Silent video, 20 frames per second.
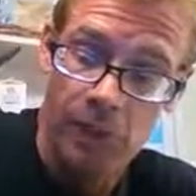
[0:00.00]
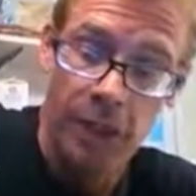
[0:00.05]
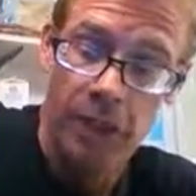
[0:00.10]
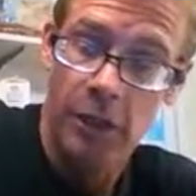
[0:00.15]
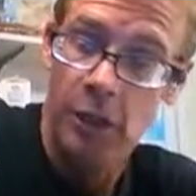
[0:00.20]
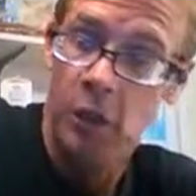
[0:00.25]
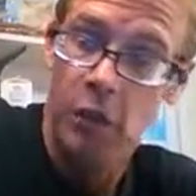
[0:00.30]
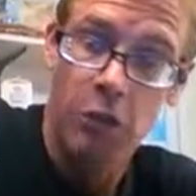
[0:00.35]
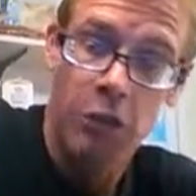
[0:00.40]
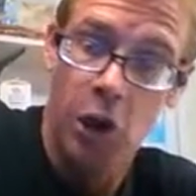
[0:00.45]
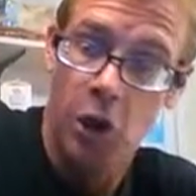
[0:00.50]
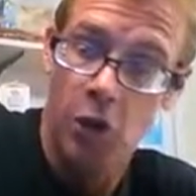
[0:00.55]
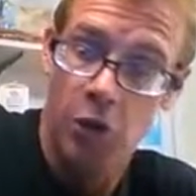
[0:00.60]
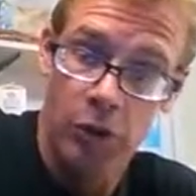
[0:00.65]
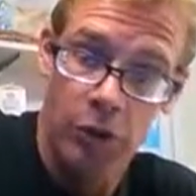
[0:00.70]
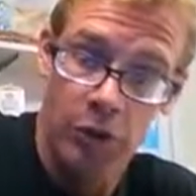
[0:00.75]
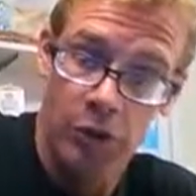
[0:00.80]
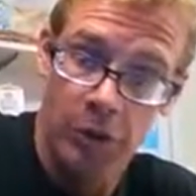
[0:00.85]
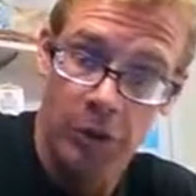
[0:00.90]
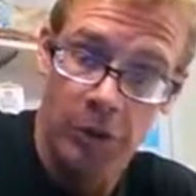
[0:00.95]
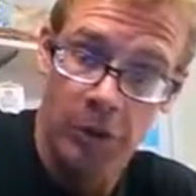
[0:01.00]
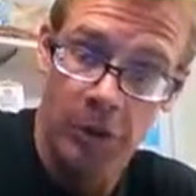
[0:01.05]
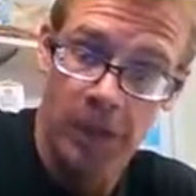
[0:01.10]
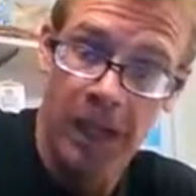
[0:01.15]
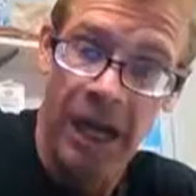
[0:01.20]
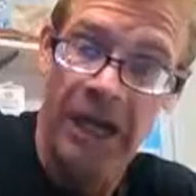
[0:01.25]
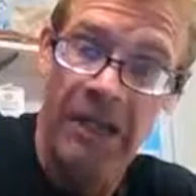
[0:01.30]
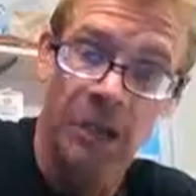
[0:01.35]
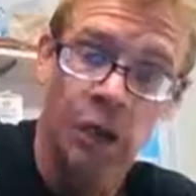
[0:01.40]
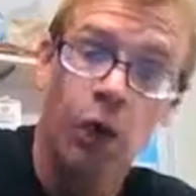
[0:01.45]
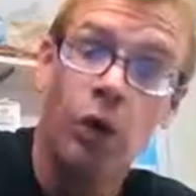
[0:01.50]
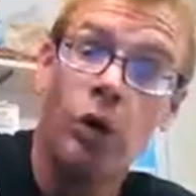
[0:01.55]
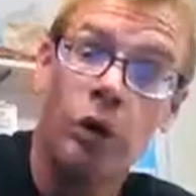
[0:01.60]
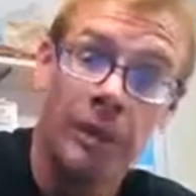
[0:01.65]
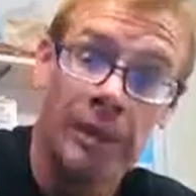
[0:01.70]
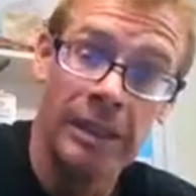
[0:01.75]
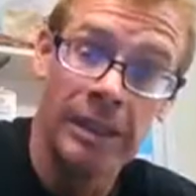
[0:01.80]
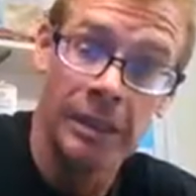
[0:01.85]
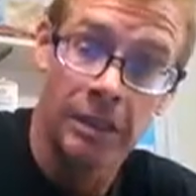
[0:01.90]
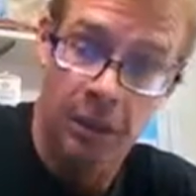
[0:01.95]
I don't know this woman. I
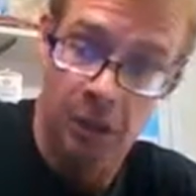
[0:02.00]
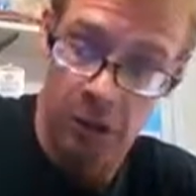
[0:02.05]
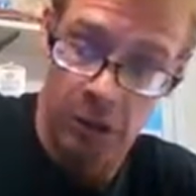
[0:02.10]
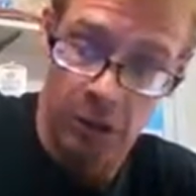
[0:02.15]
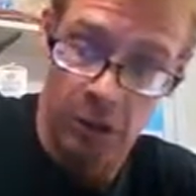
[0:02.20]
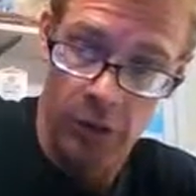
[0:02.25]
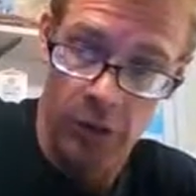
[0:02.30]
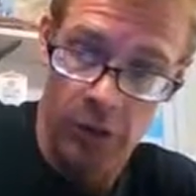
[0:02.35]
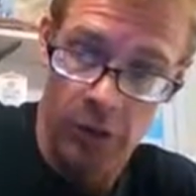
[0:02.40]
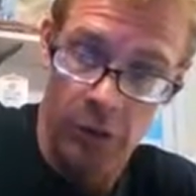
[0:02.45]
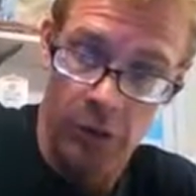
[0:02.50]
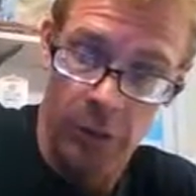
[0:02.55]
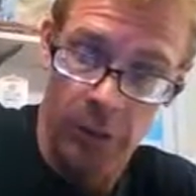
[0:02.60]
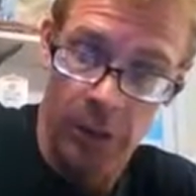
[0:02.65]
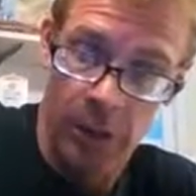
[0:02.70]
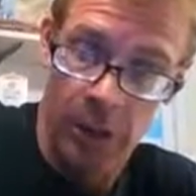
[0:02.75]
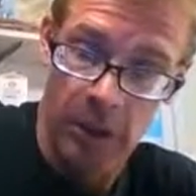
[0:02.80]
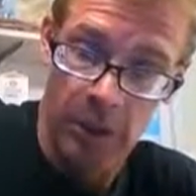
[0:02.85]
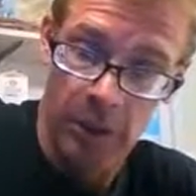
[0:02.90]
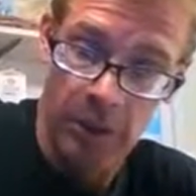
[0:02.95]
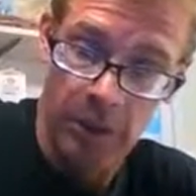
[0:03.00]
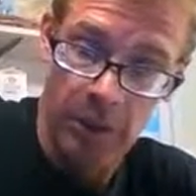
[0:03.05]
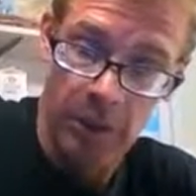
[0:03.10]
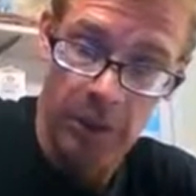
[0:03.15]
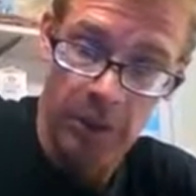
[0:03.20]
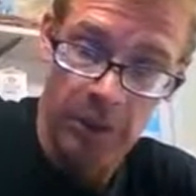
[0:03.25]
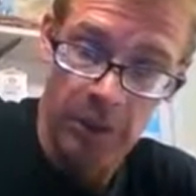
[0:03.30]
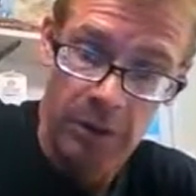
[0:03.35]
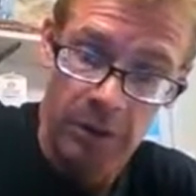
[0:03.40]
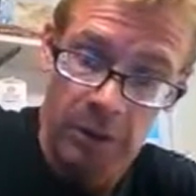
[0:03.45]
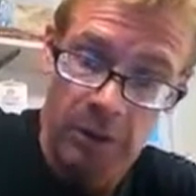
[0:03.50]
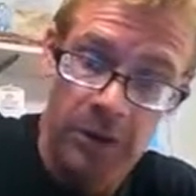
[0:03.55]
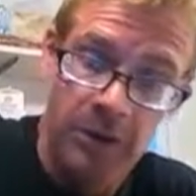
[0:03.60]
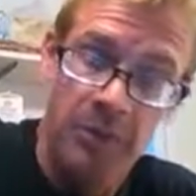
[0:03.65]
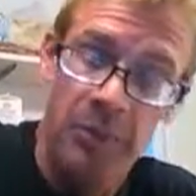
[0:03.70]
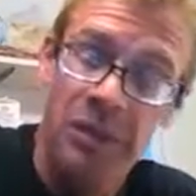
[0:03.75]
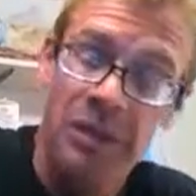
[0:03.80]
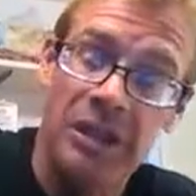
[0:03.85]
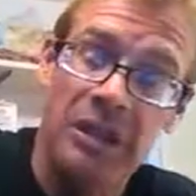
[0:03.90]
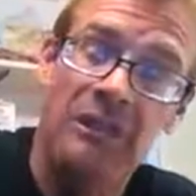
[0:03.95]
don't need to know this woman.
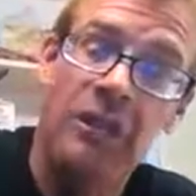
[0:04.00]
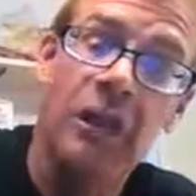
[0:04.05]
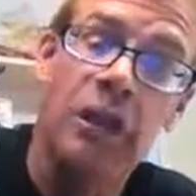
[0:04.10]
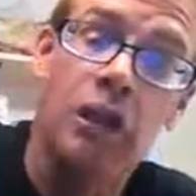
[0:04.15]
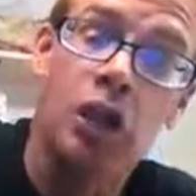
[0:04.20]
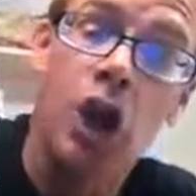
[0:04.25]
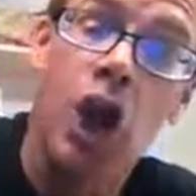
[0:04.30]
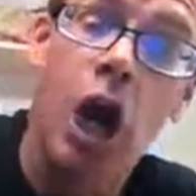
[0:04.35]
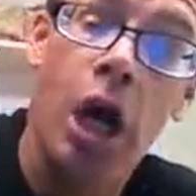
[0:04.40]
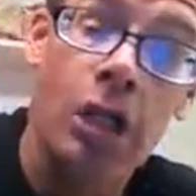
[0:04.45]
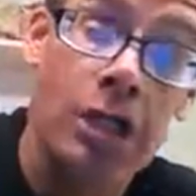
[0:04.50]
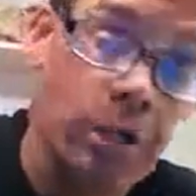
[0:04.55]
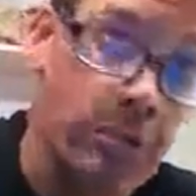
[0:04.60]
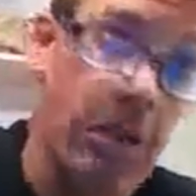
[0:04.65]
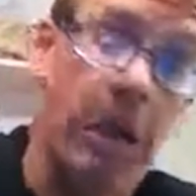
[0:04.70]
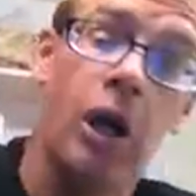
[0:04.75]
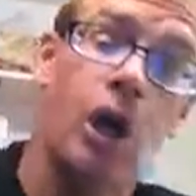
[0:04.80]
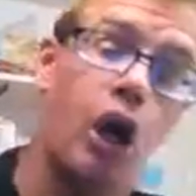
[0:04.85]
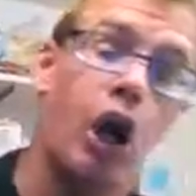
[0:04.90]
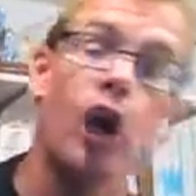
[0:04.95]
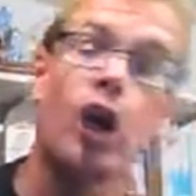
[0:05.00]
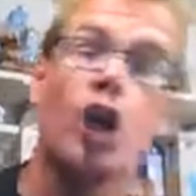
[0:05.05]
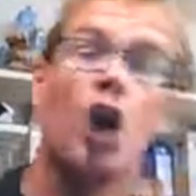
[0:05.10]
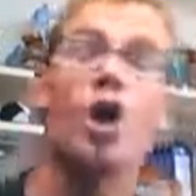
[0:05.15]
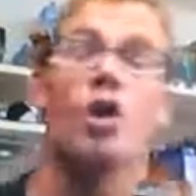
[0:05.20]
The Pacific talks about a